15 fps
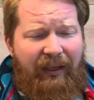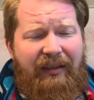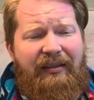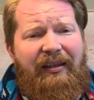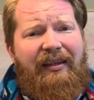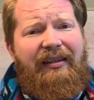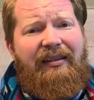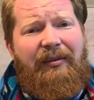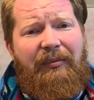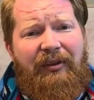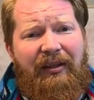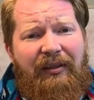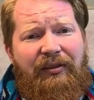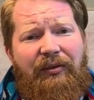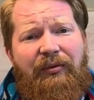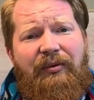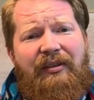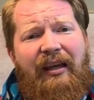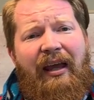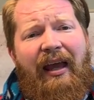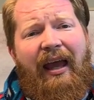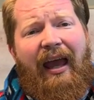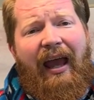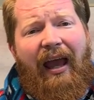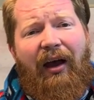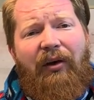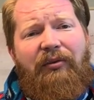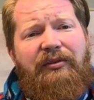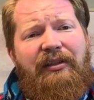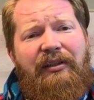2 Timothy 2 is
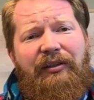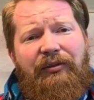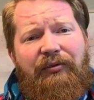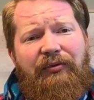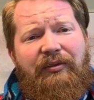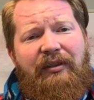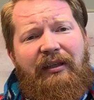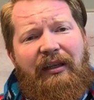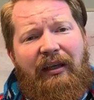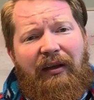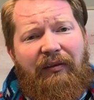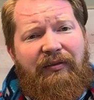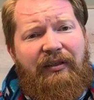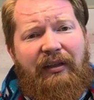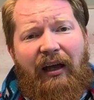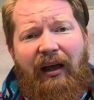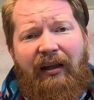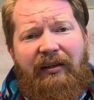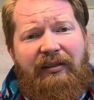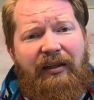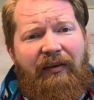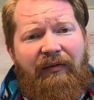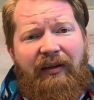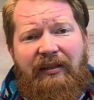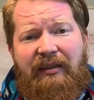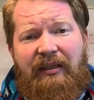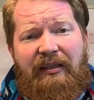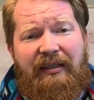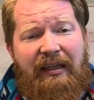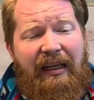how to use the gifts God has given us
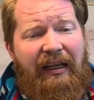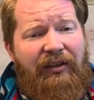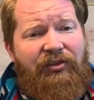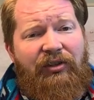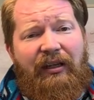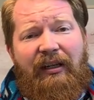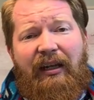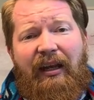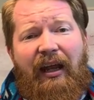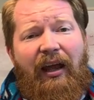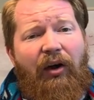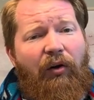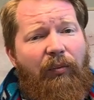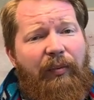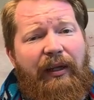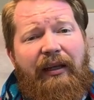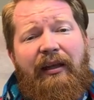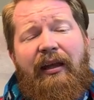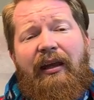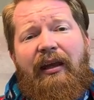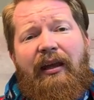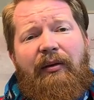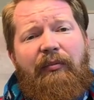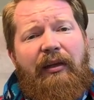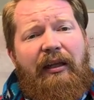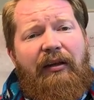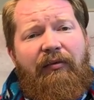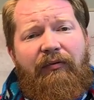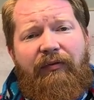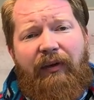in teaching and helping, being
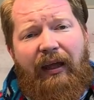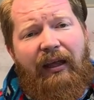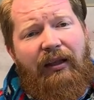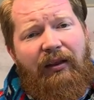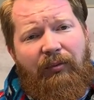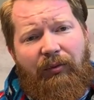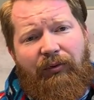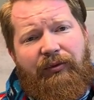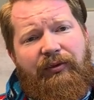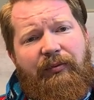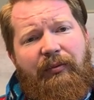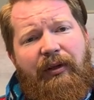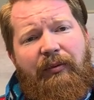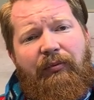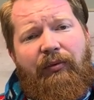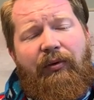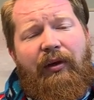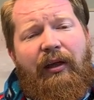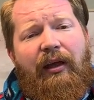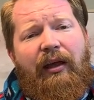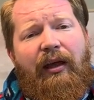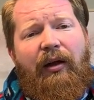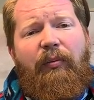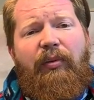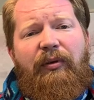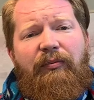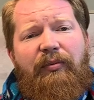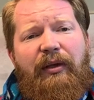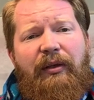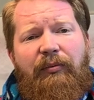available to people, helping
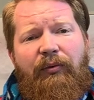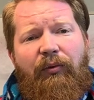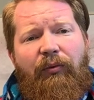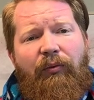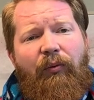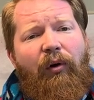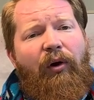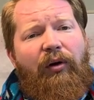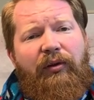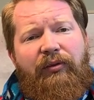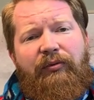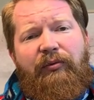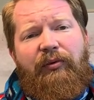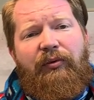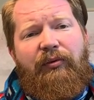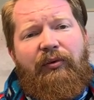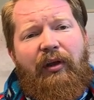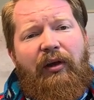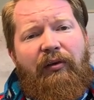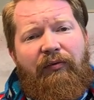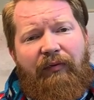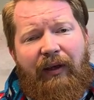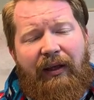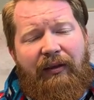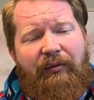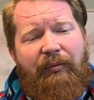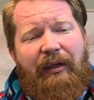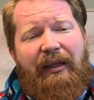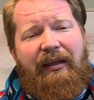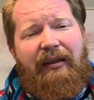people walk through their faith,
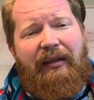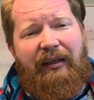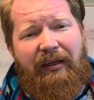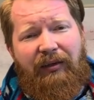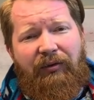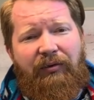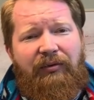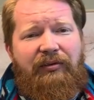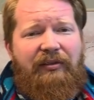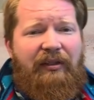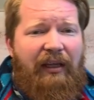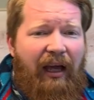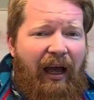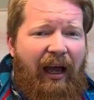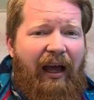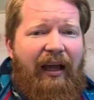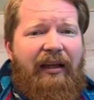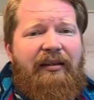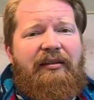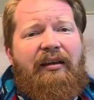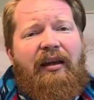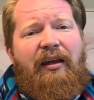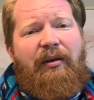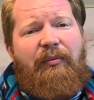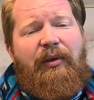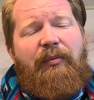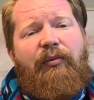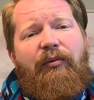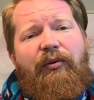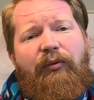being leaders, guides,
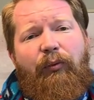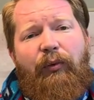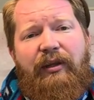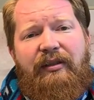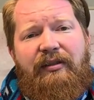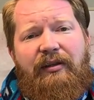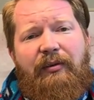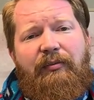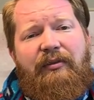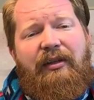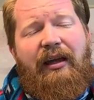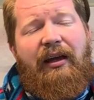people with wisdom to